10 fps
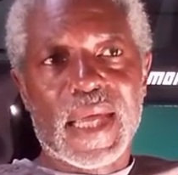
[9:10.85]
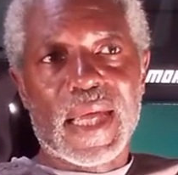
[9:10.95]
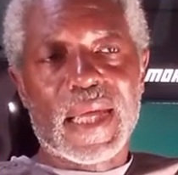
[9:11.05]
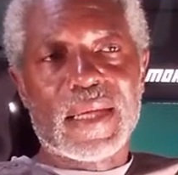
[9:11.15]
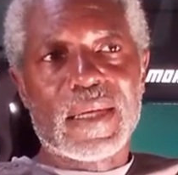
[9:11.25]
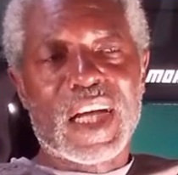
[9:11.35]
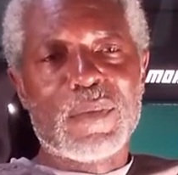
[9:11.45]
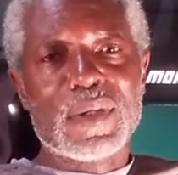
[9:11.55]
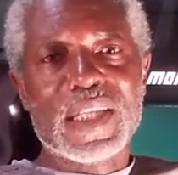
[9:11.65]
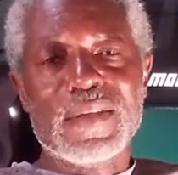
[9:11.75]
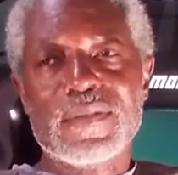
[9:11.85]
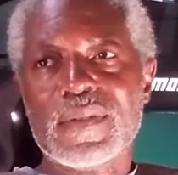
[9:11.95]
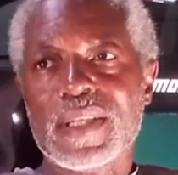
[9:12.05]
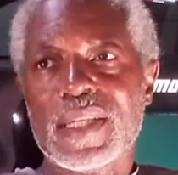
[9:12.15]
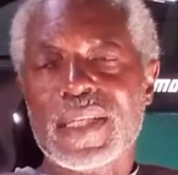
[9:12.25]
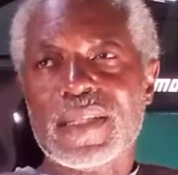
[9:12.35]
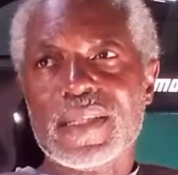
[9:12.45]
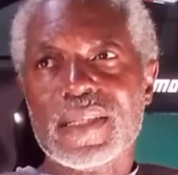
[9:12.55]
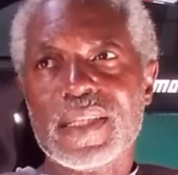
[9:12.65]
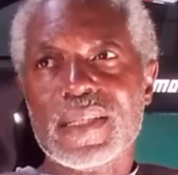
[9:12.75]
And I believe
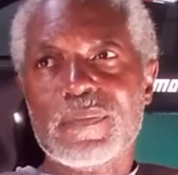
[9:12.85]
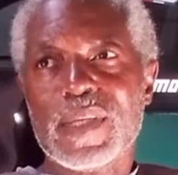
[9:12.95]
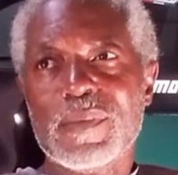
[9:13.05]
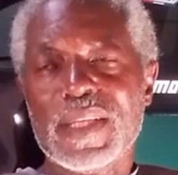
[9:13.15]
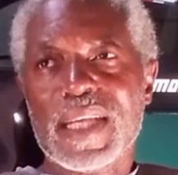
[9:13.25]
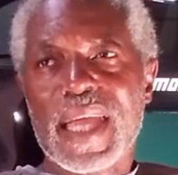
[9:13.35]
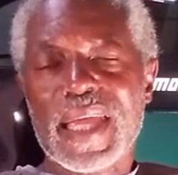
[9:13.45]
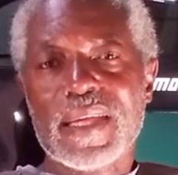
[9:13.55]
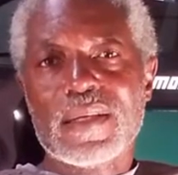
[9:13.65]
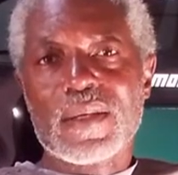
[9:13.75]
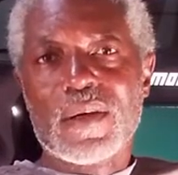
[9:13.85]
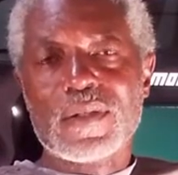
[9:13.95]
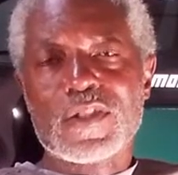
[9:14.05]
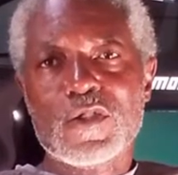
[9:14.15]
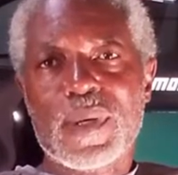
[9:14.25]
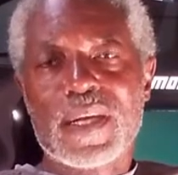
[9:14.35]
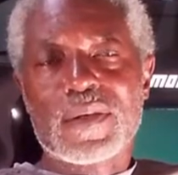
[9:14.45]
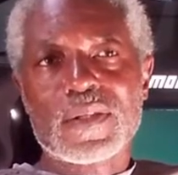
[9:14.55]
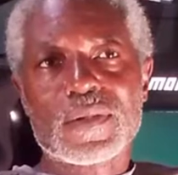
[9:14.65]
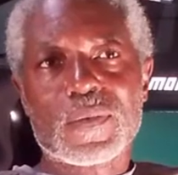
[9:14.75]
the BBK long tube
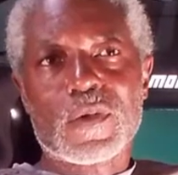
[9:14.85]
headers